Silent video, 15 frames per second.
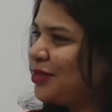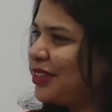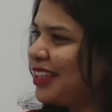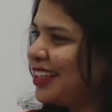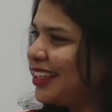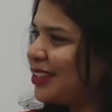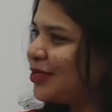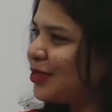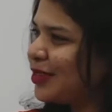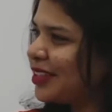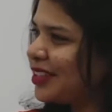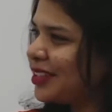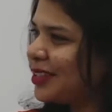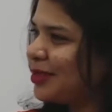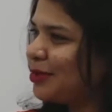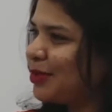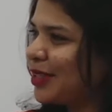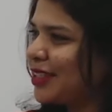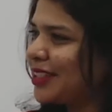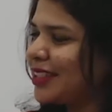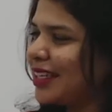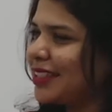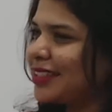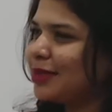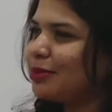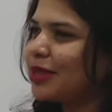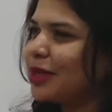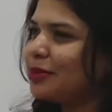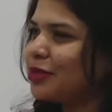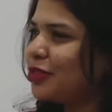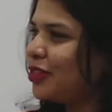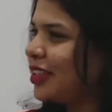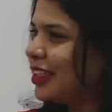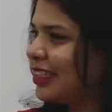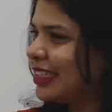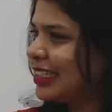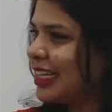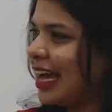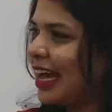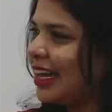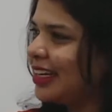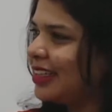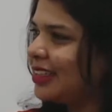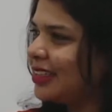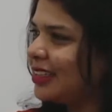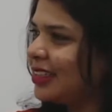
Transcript: feelings for this because I sometimes feel sad.